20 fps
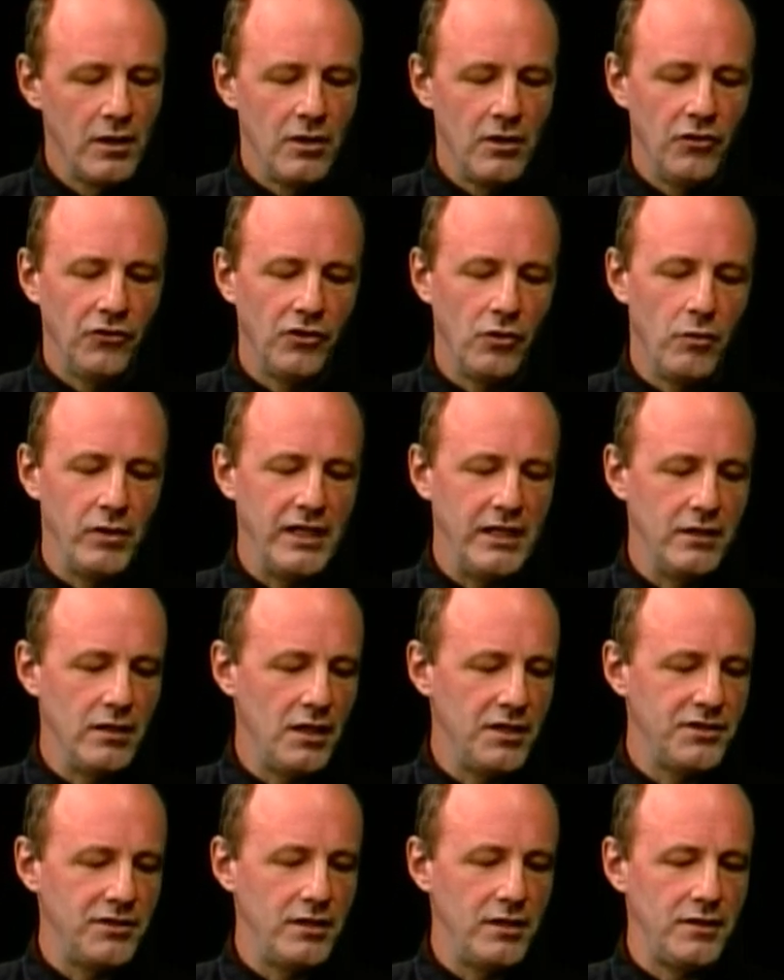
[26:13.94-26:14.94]
So what he
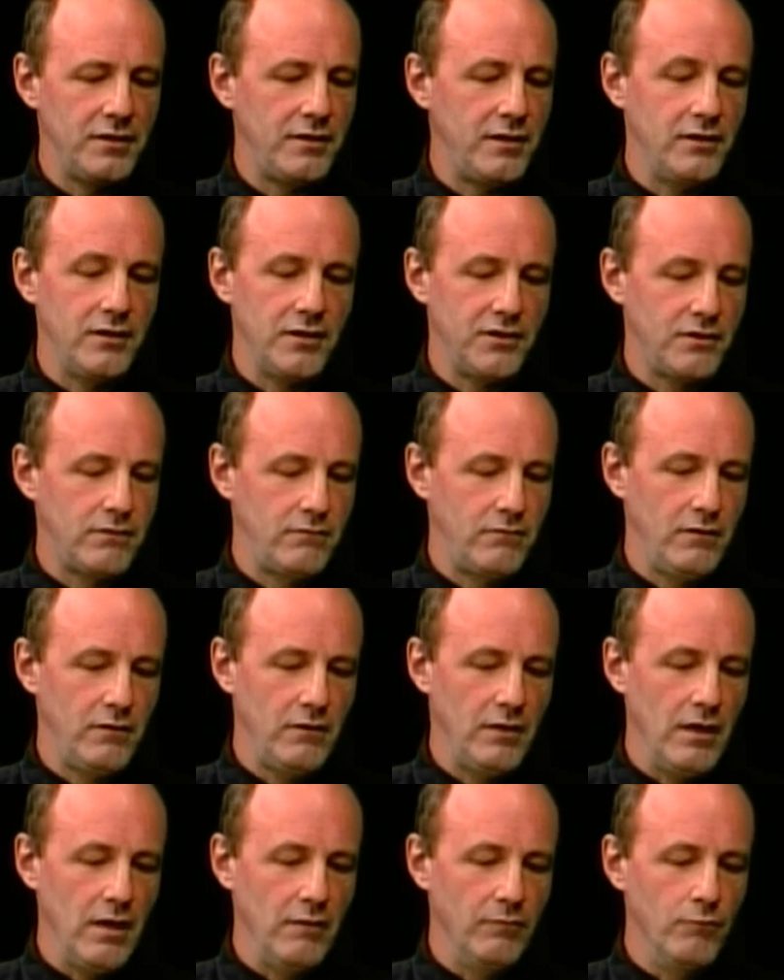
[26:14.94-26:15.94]
does is he just
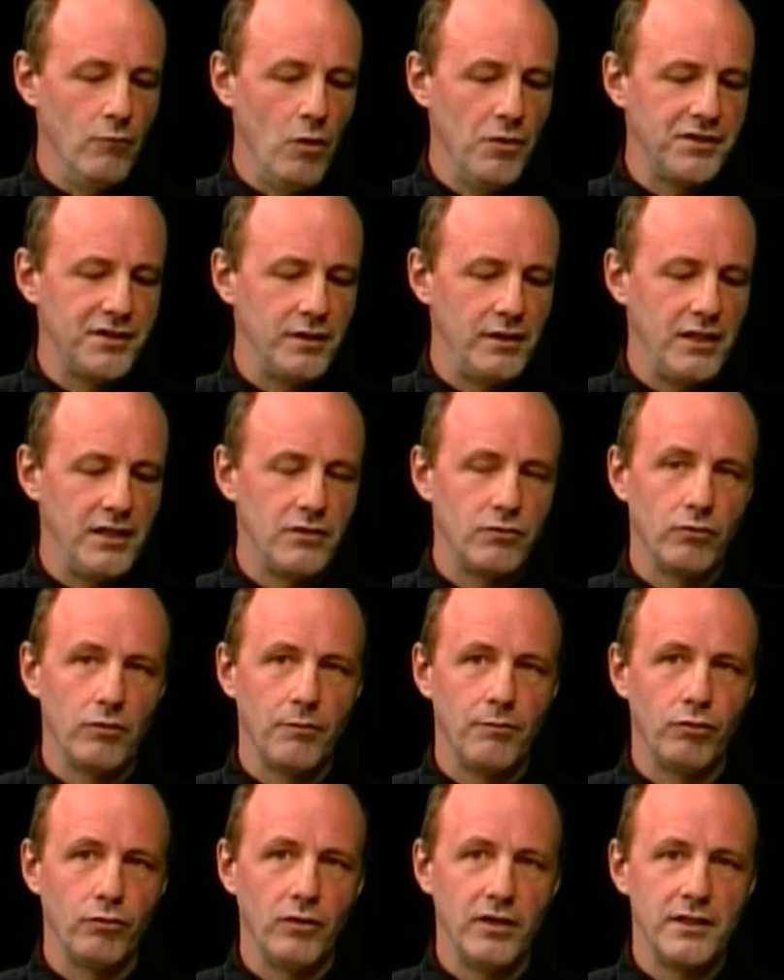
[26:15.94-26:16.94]
uh, most of these were
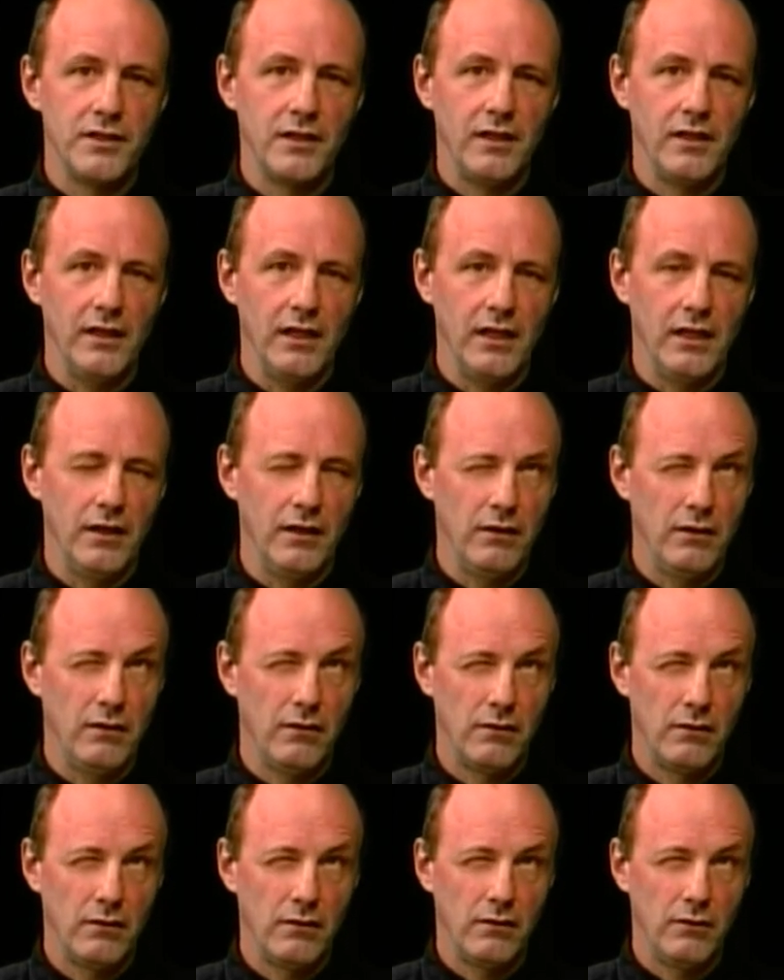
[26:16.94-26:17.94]
printed in
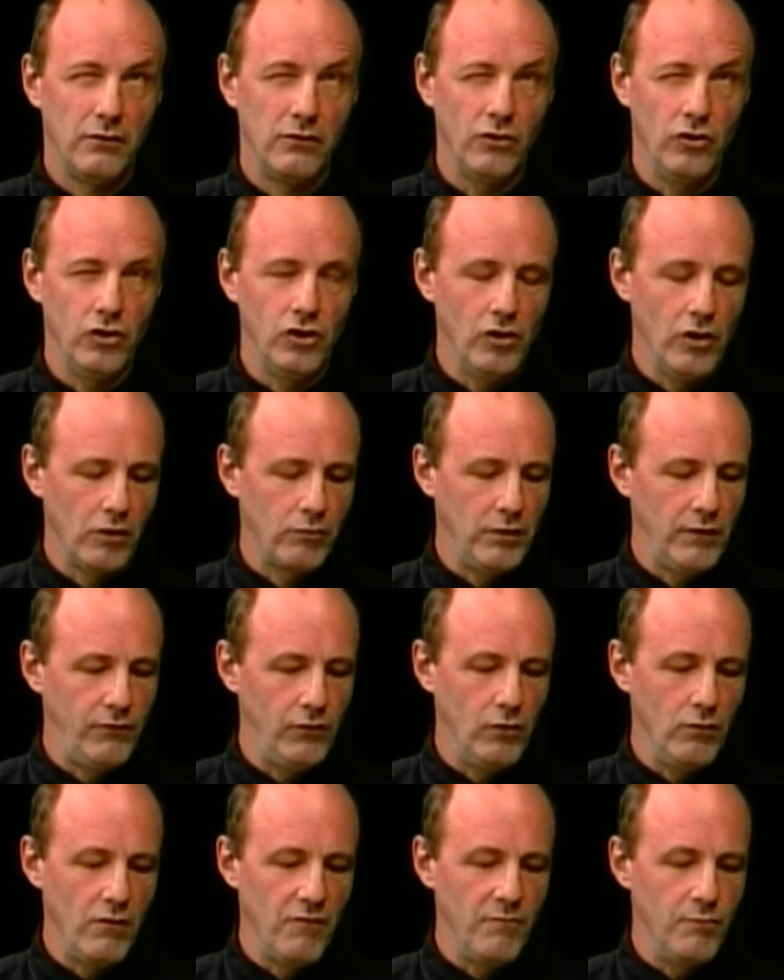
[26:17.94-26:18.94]
the New York
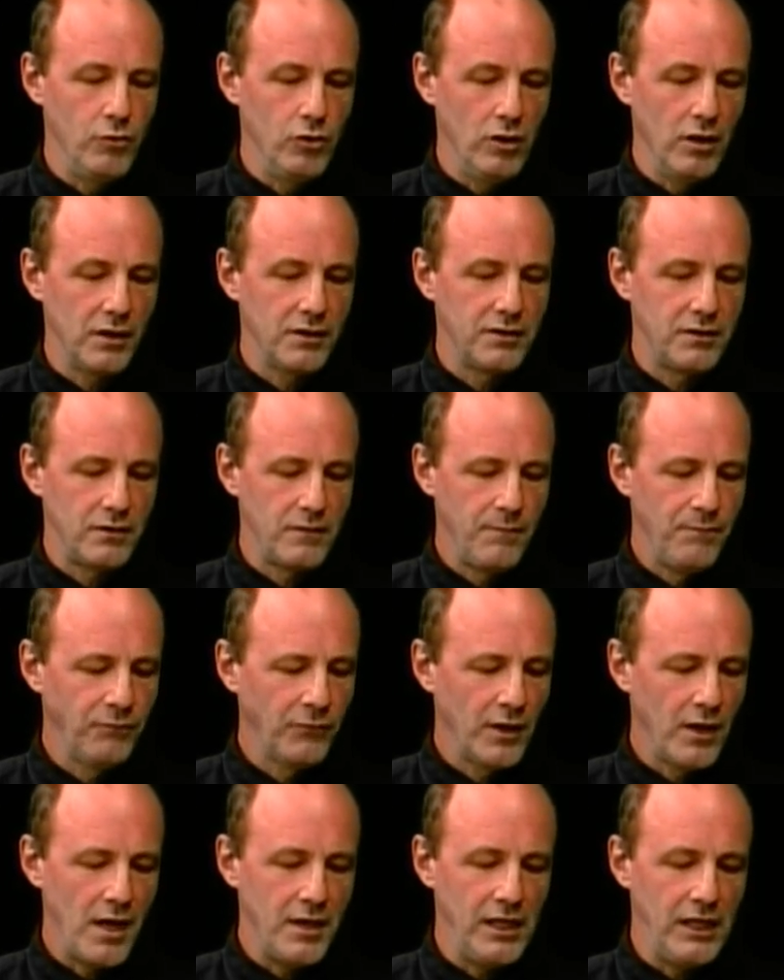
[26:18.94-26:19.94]
Review of Books.
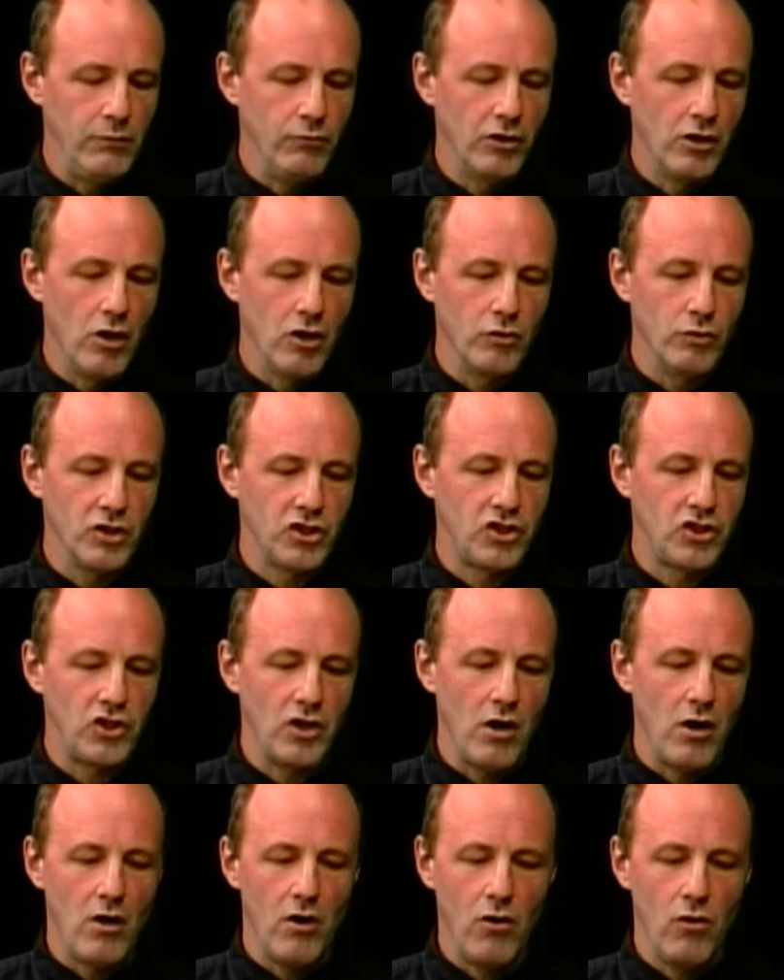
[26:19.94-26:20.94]
And he would go to a
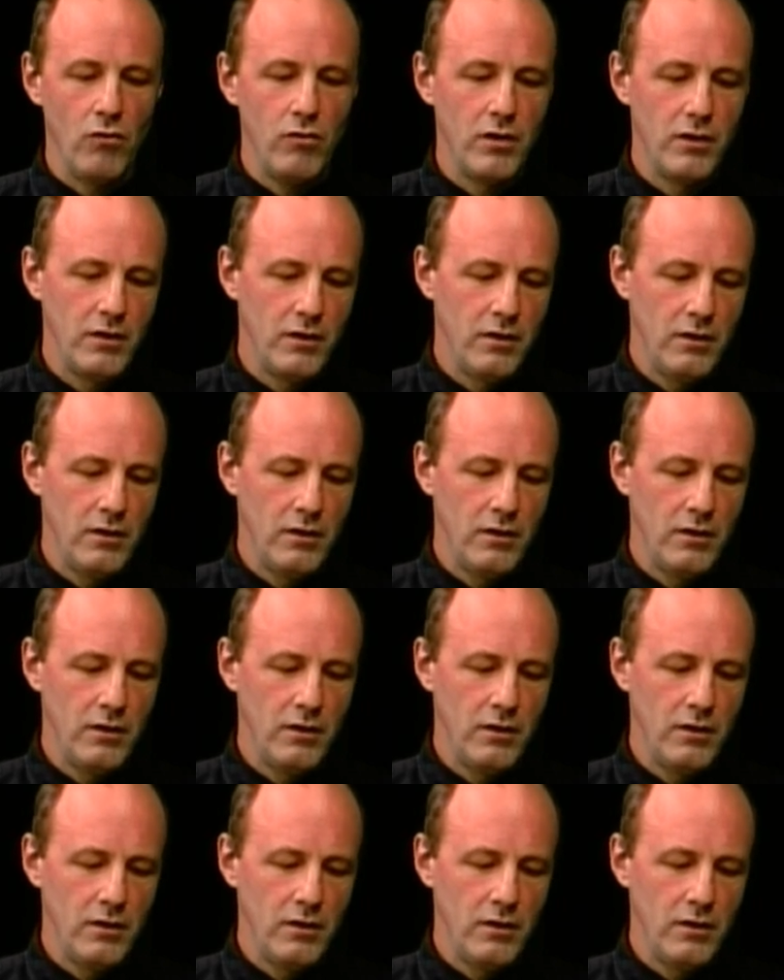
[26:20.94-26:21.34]
show.